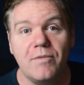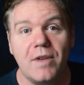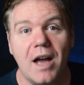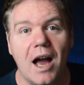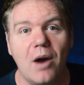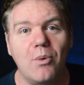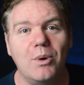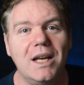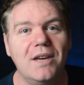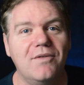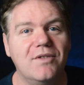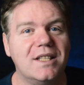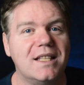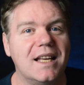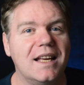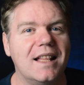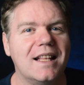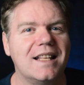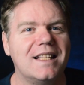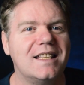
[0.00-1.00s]
I would even
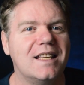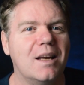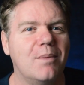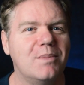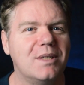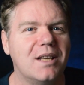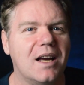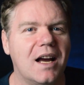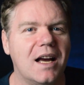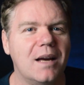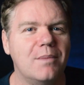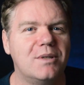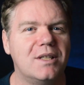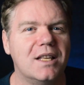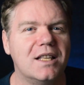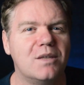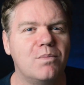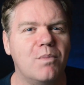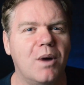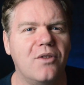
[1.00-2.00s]
say that sometimes
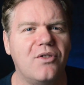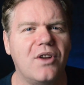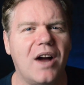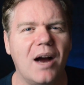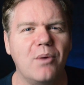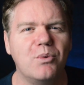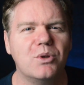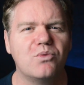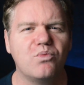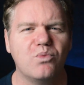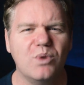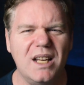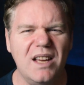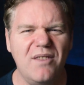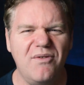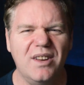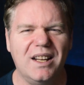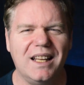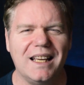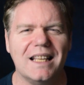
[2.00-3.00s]
this month I was really
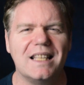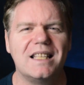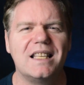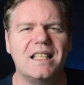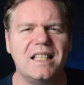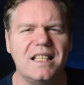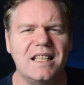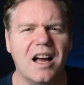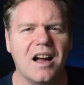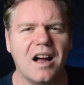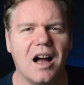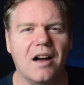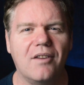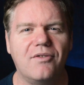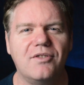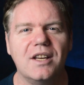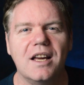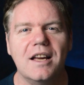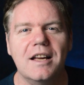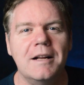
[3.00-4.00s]
feeling
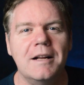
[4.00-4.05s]
stuffed